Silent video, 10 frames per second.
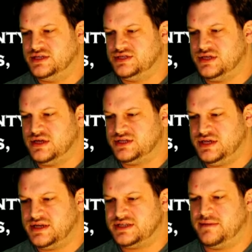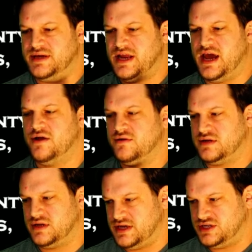is seen as them
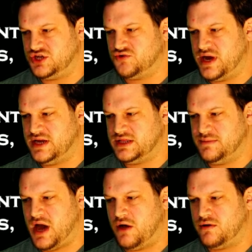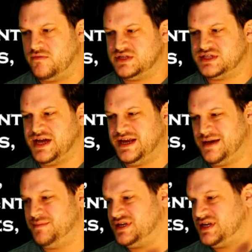inherently degrading the power of the
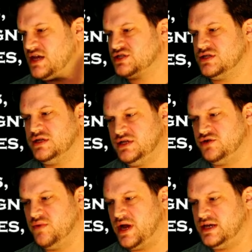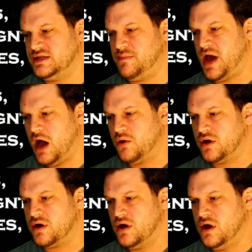state and potentially degrading the
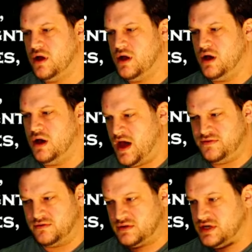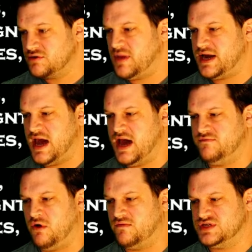power that their leader might
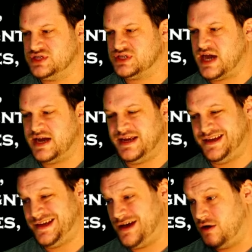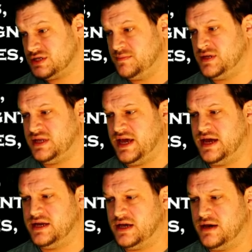have over society,
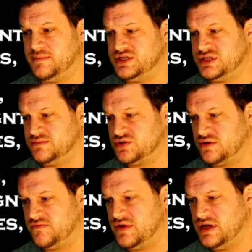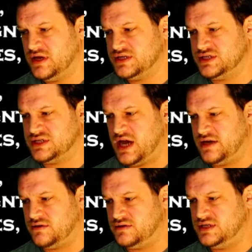ultimately ending up in some sort of
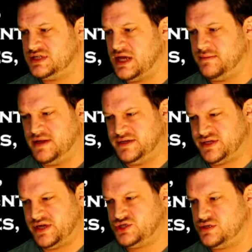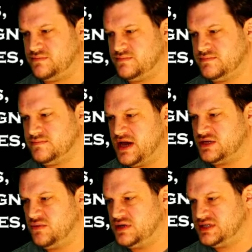societal destabilization. Going
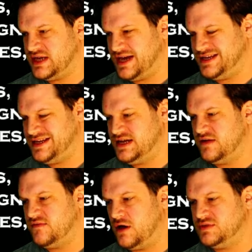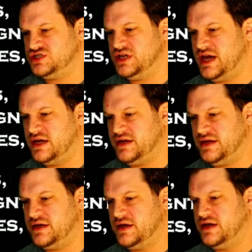back towards that idea of
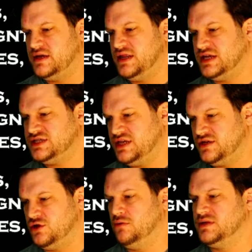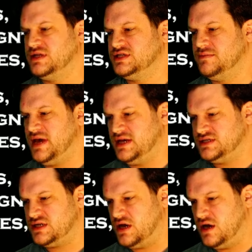homogeneity, they see globalism
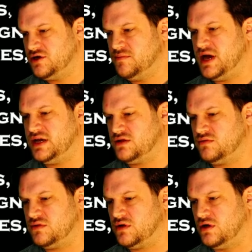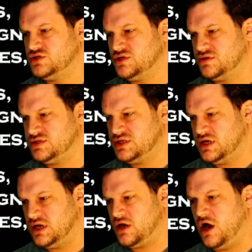as undermining local
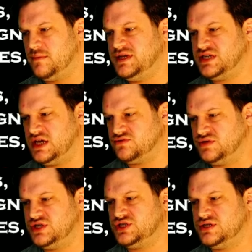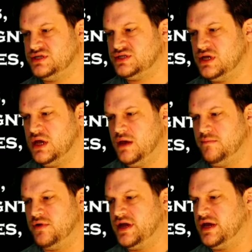cultures, economies, and traditions,
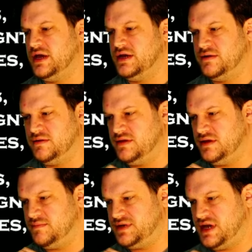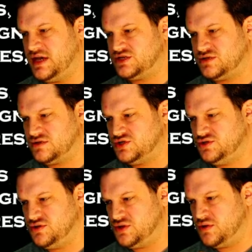bringing in the potential
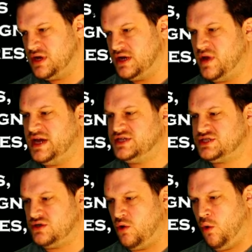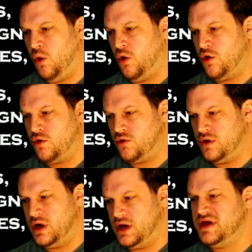to erase
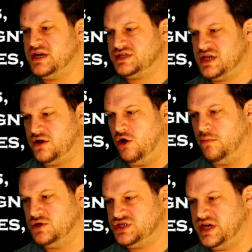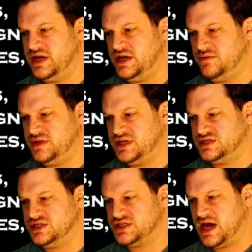or diminish that homogeneity
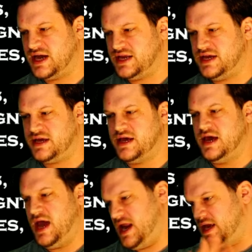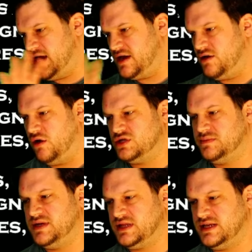within society, and again,
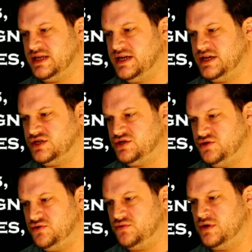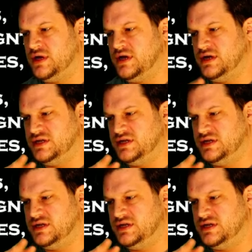ultimately leading to